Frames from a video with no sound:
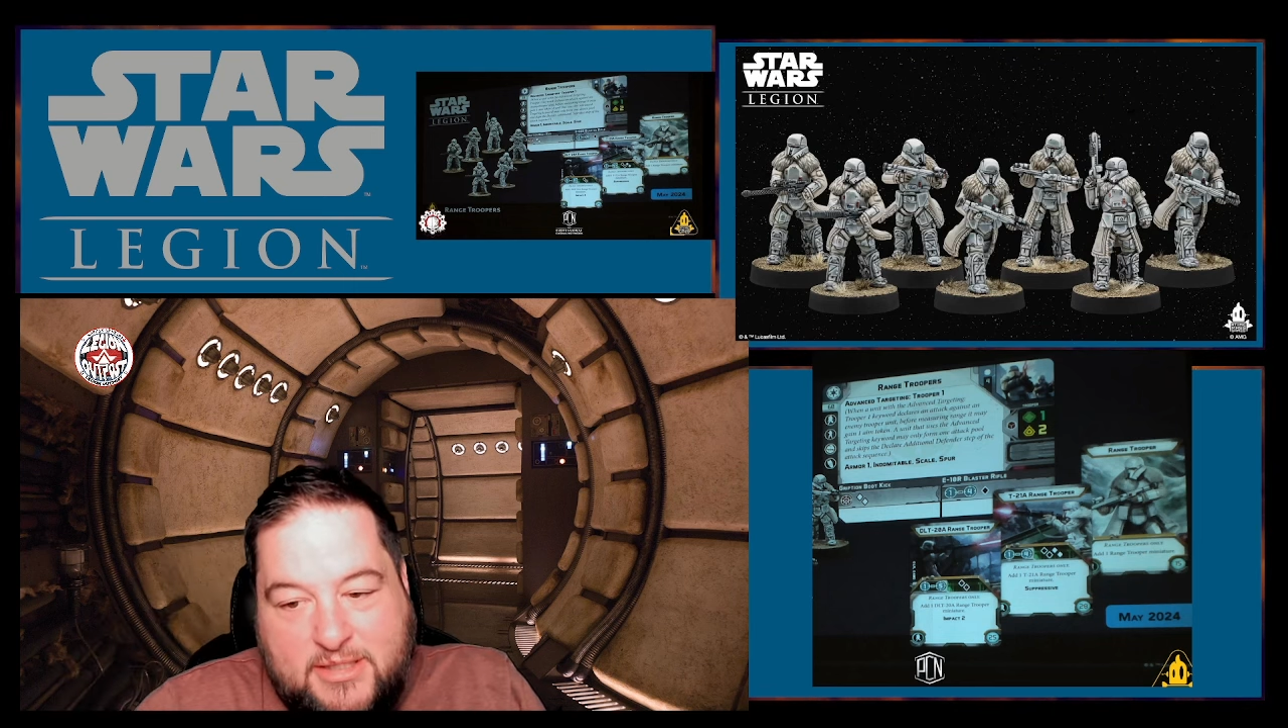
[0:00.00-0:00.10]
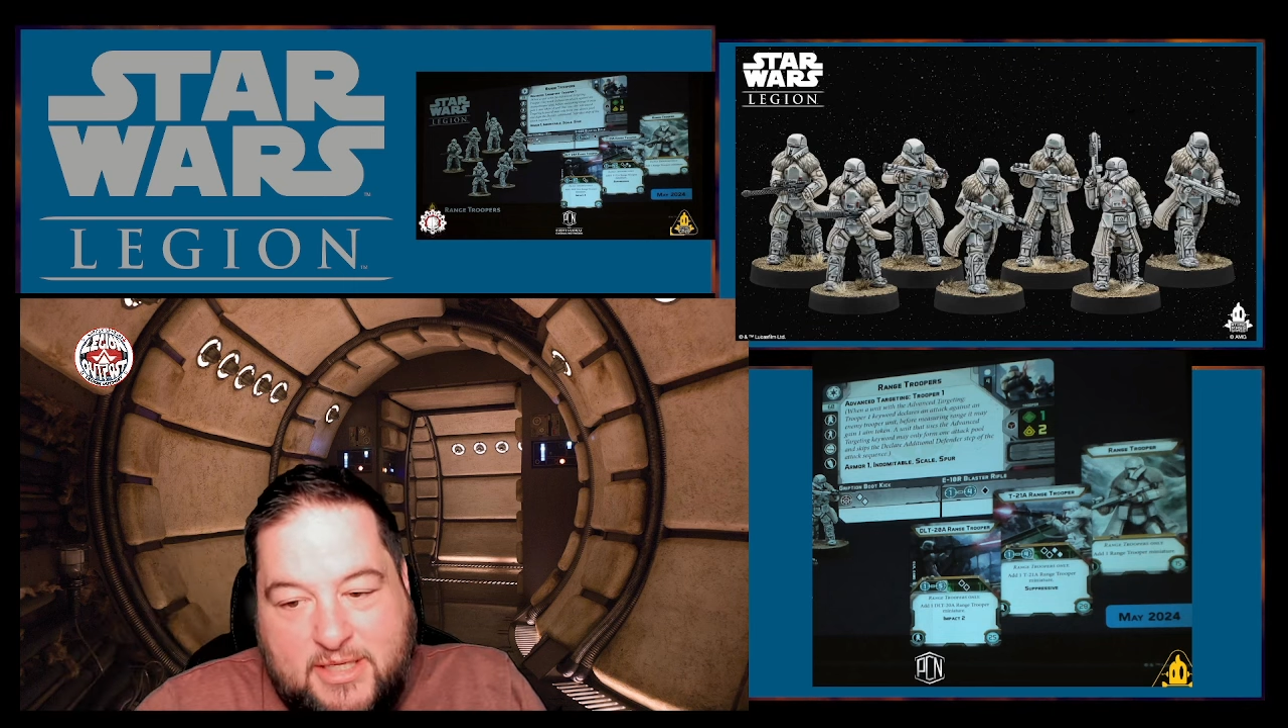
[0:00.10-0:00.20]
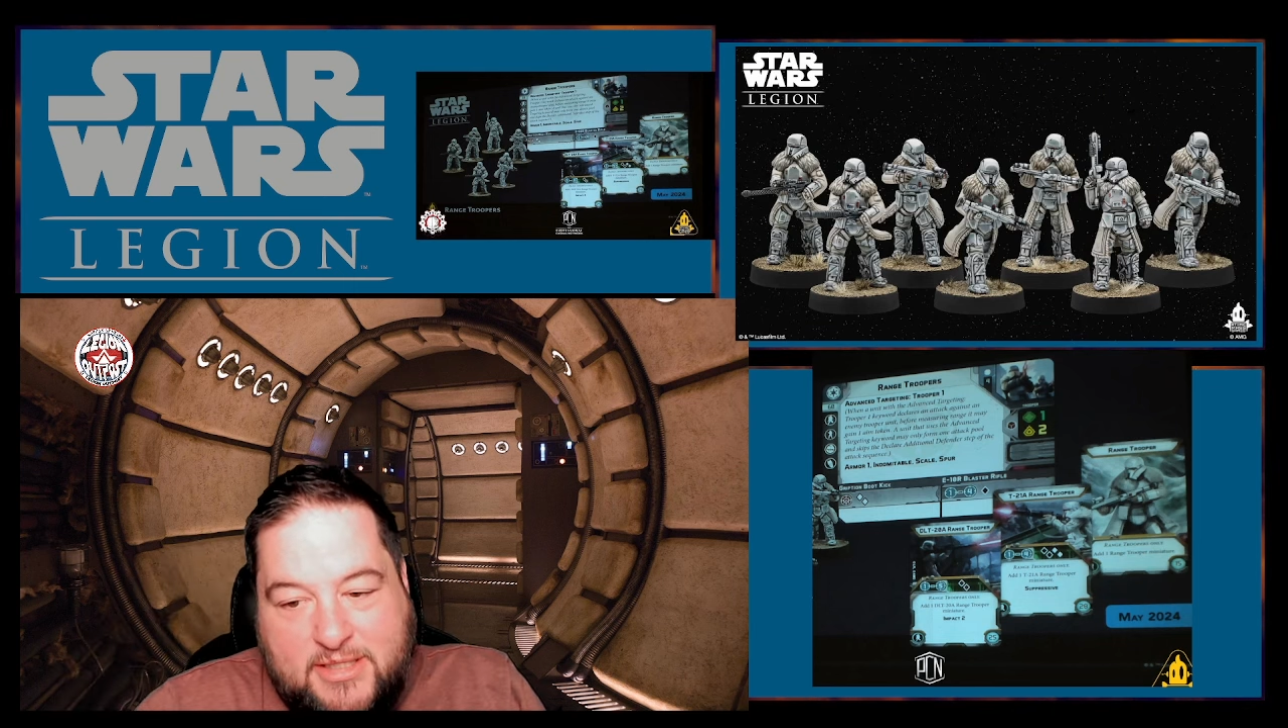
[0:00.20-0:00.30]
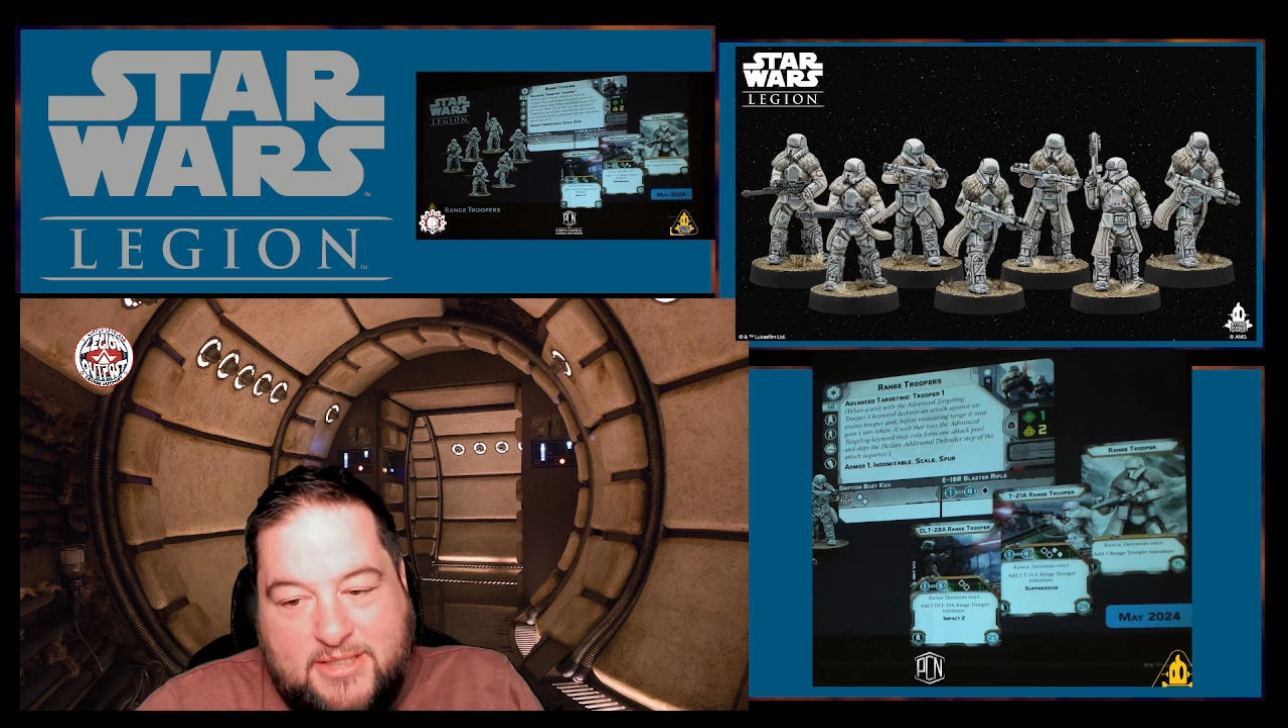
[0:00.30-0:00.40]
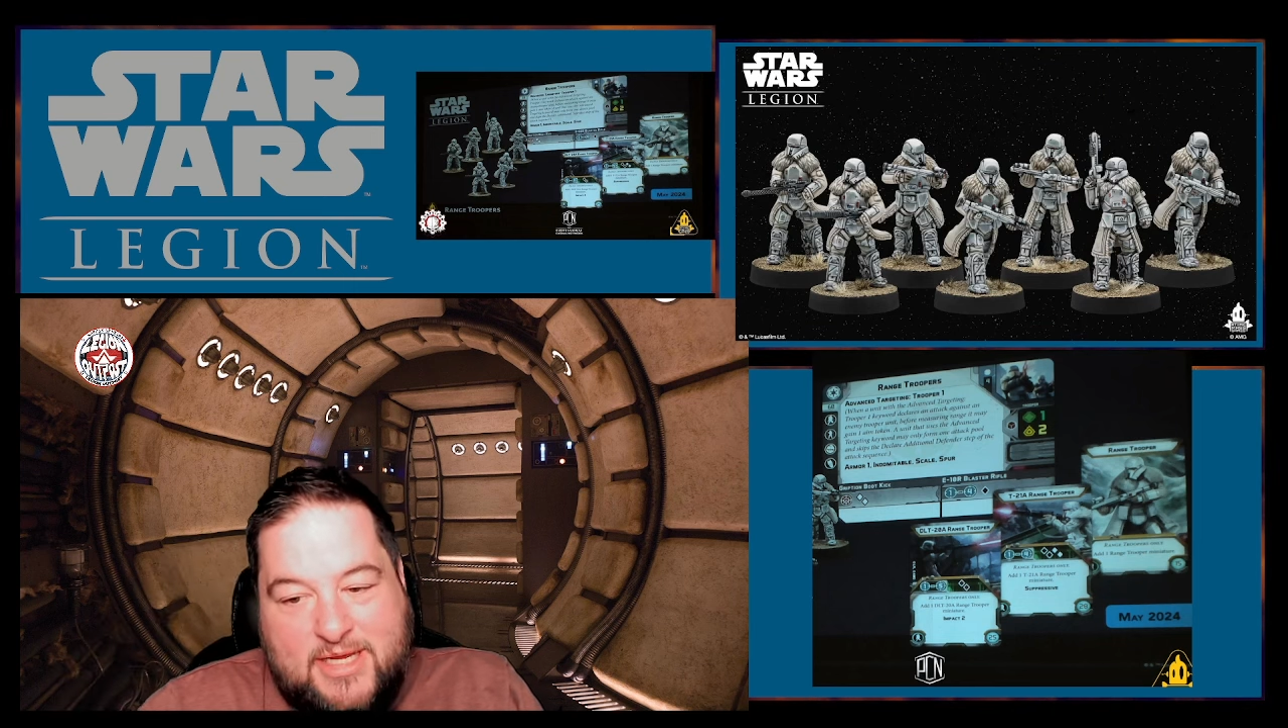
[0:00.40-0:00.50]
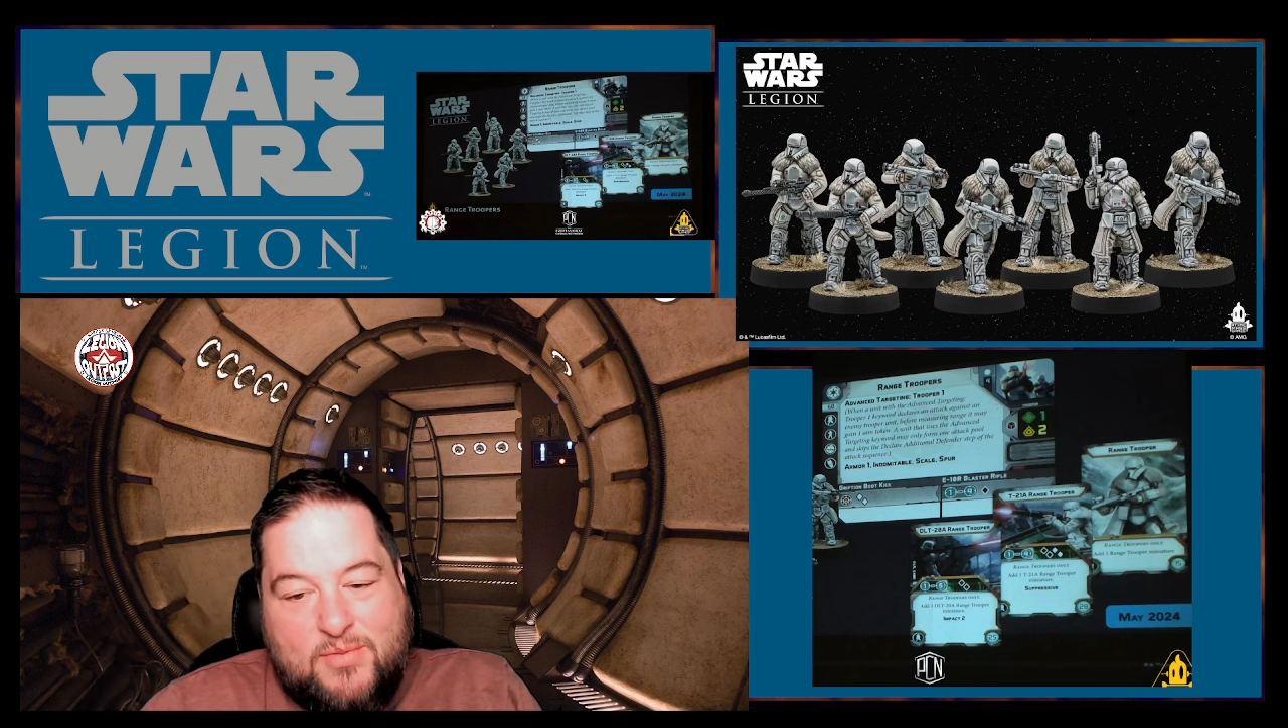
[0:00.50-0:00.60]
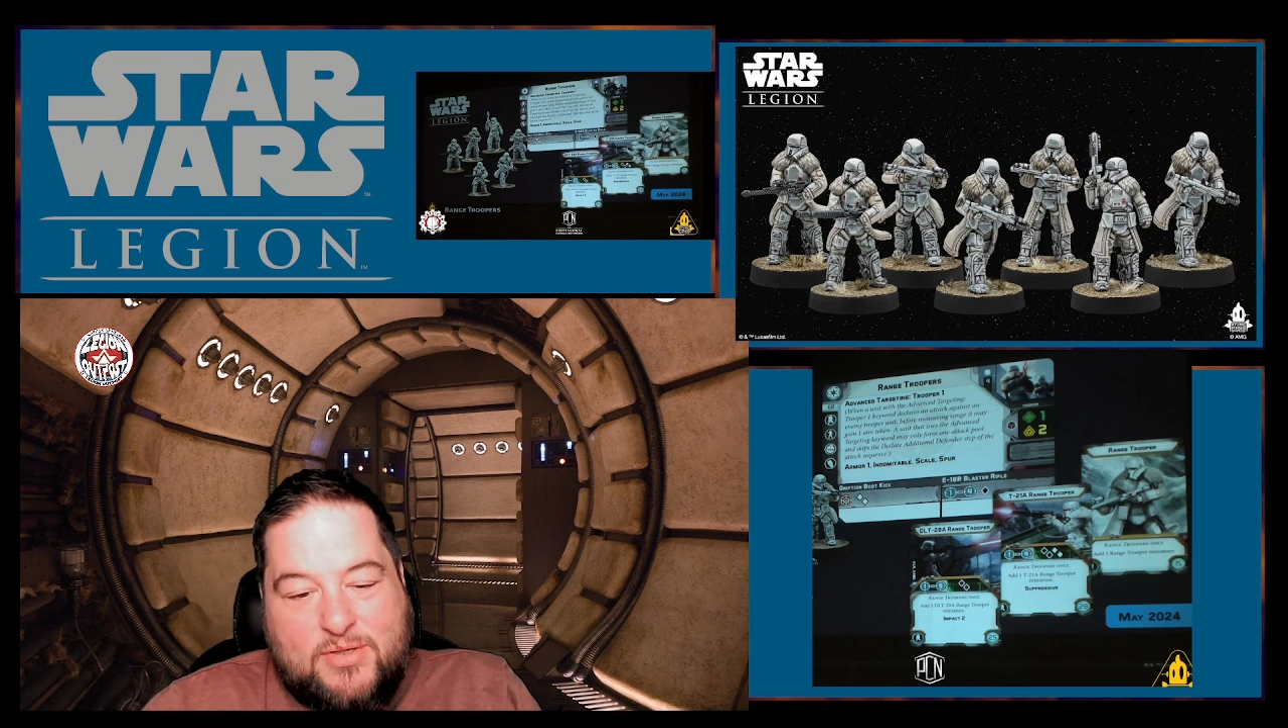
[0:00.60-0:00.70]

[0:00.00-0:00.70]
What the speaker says: 60,